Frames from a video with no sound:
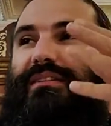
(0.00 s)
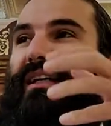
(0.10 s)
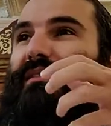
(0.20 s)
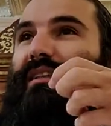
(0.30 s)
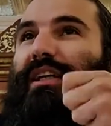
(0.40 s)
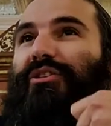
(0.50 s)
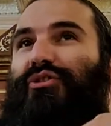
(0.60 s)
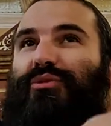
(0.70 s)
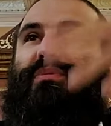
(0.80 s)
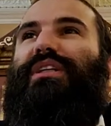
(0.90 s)
I'm not saying you
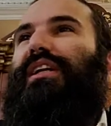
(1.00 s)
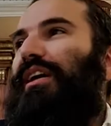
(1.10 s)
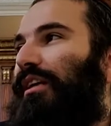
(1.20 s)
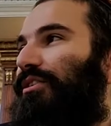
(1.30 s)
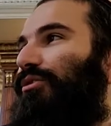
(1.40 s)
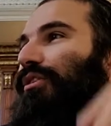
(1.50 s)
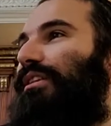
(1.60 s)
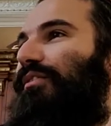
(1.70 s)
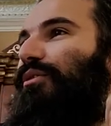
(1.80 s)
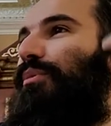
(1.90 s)
should be careless, you always
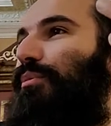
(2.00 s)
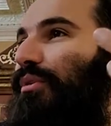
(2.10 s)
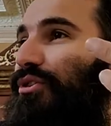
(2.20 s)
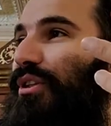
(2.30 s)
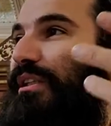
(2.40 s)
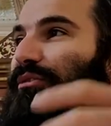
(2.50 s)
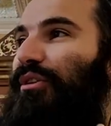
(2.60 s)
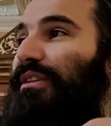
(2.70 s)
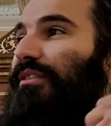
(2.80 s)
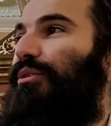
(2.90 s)
have to be appreciative, you
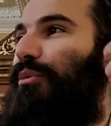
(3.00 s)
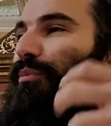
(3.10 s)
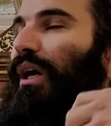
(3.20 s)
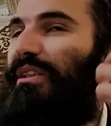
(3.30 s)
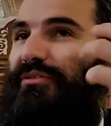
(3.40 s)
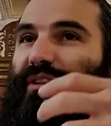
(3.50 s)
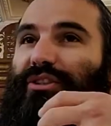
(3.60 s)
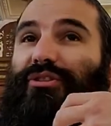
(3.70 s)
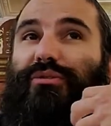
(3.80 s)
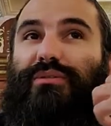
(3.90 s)
always have to build positive
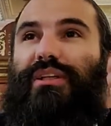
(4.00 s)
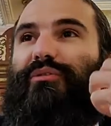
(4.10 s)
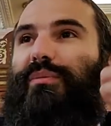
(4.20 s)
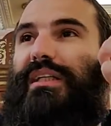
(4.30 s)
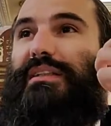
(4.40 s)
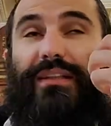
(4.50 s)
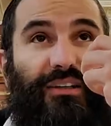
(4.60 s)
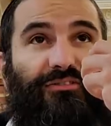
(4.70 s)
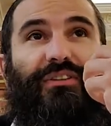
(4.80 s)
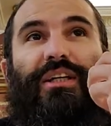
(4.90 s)
relationships with everybody in
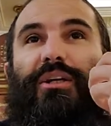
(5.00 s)
life.